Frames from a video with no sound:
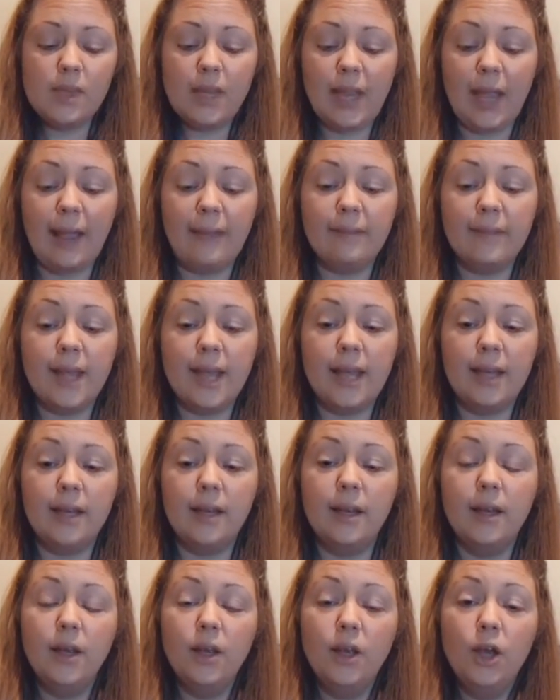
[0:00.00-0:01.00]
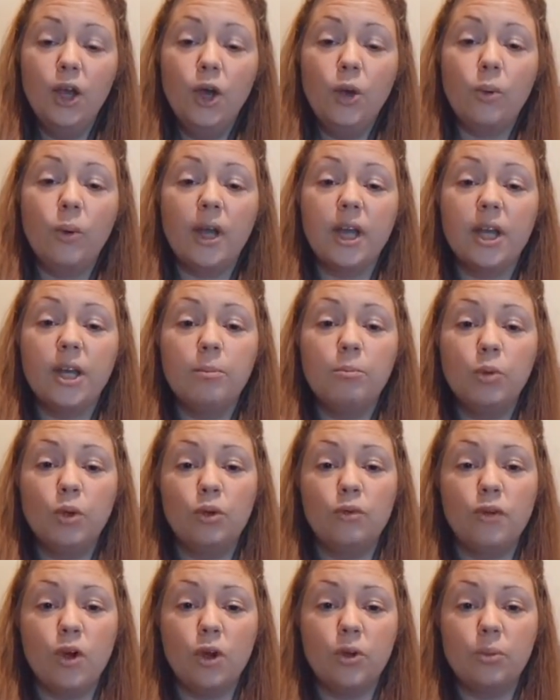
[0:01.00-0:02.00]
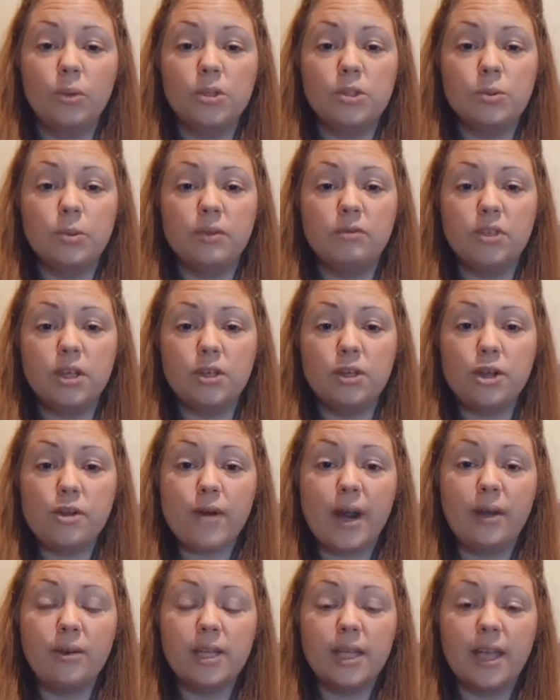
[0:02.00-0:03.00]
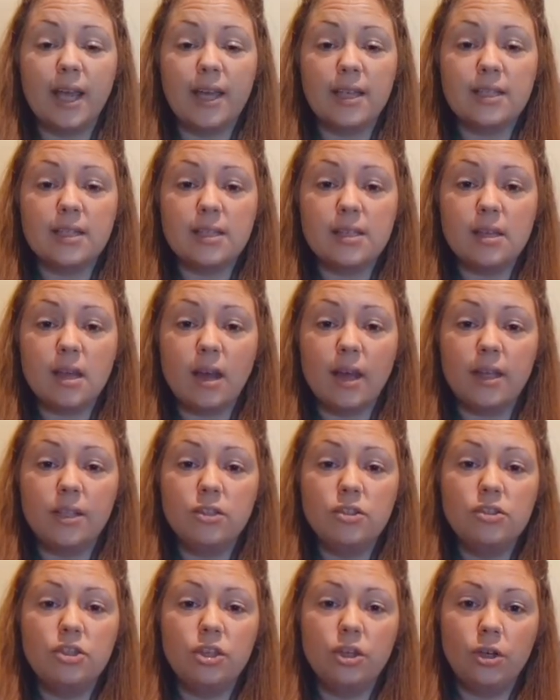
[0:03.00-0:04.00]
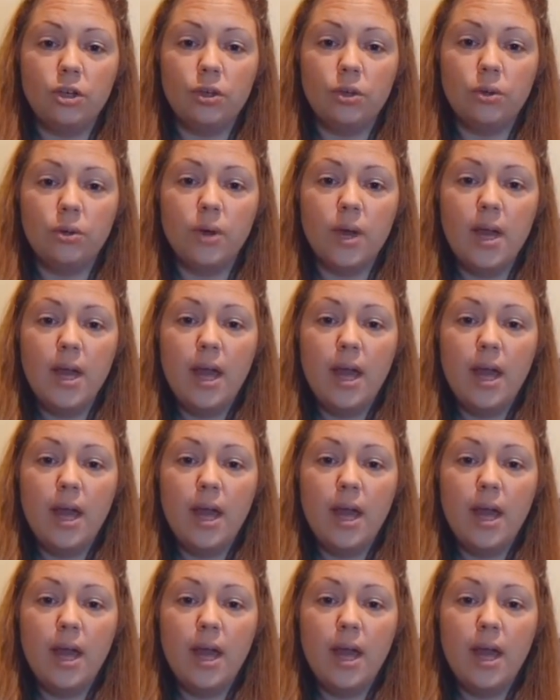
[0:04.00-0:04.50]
And then we're going to move on, once we've done the grounding exercise, to